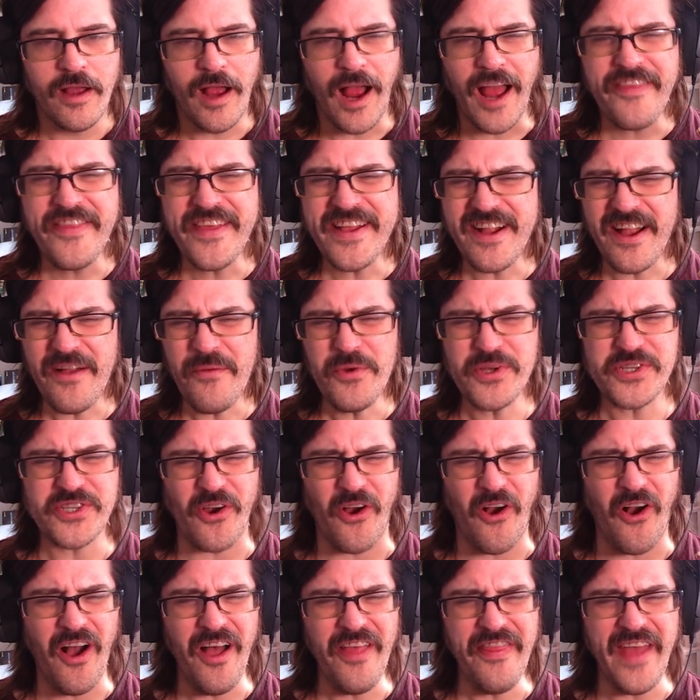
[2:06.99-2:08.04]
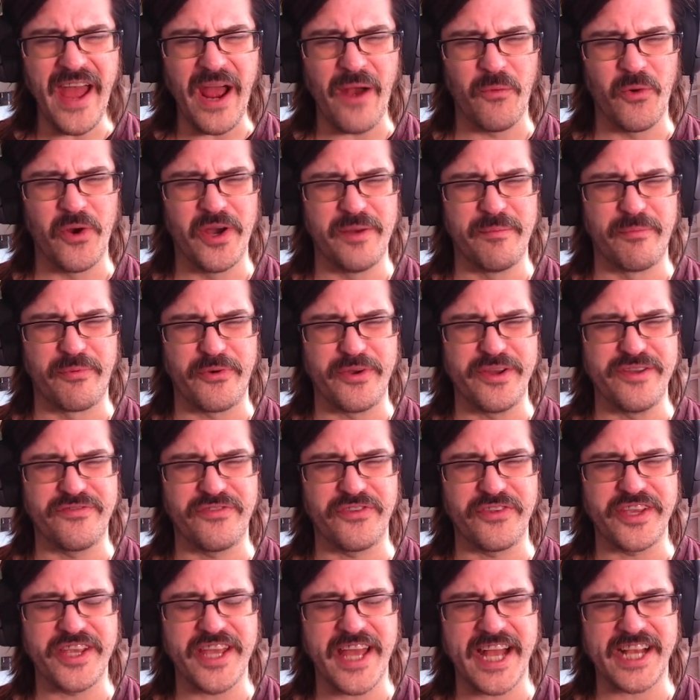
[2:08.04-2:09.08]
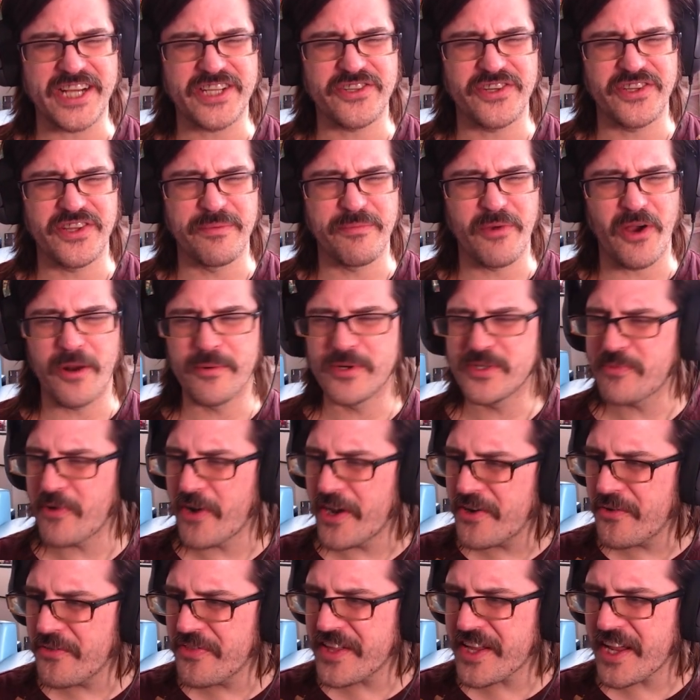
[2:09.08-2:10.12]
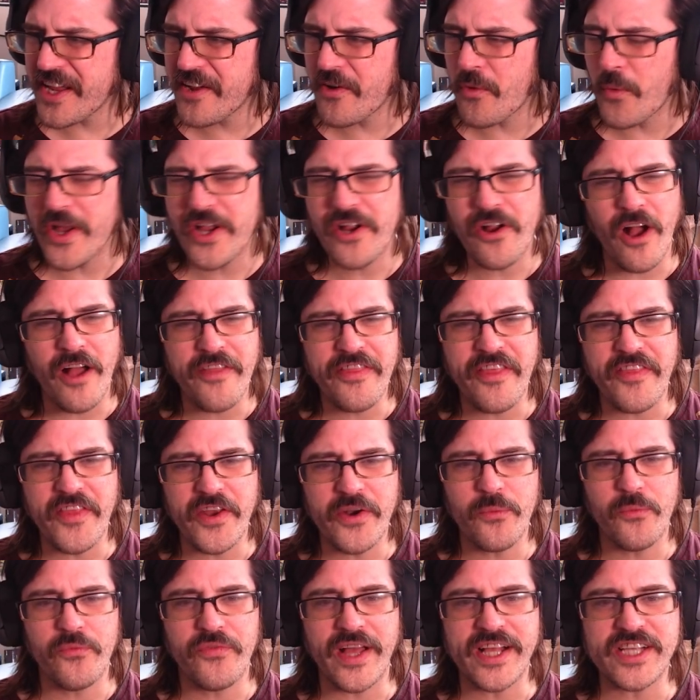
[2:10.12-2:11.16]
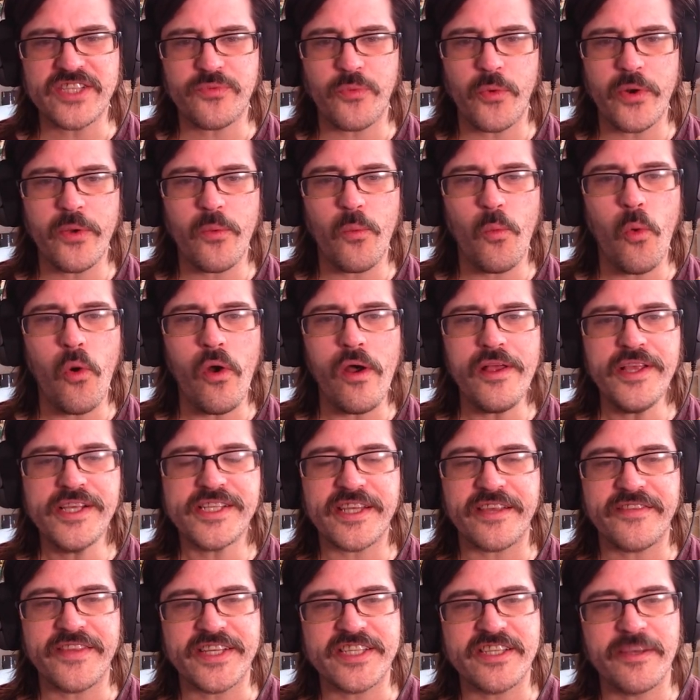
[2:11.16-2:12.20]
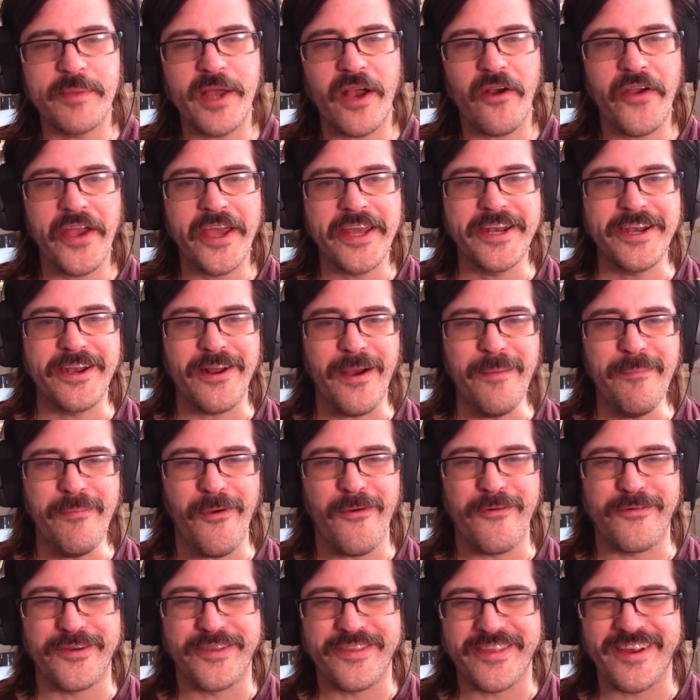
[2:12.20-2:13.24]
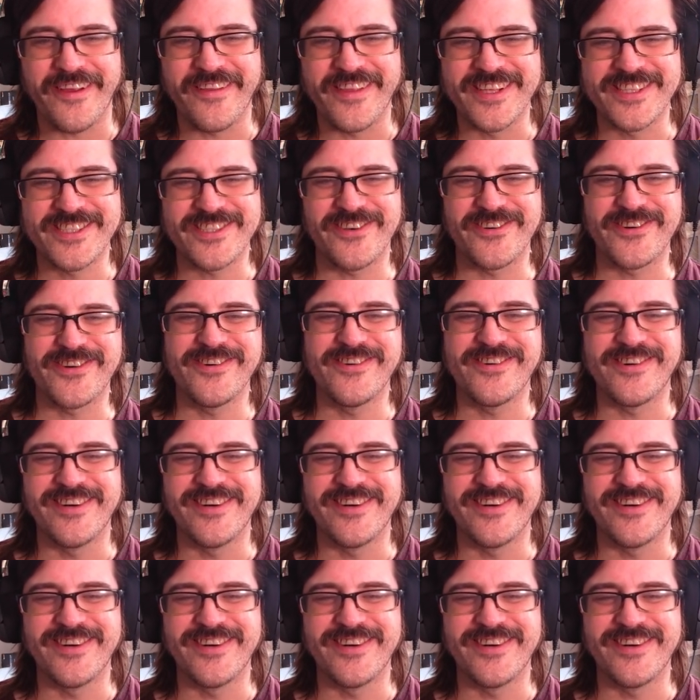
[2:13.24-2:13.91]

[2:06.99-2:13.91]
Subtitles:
I think I was on that one briefly, actually, the Bombers Bar. I don't think I quite got that's what it was. I think somehow I ended up over there. That's so cool.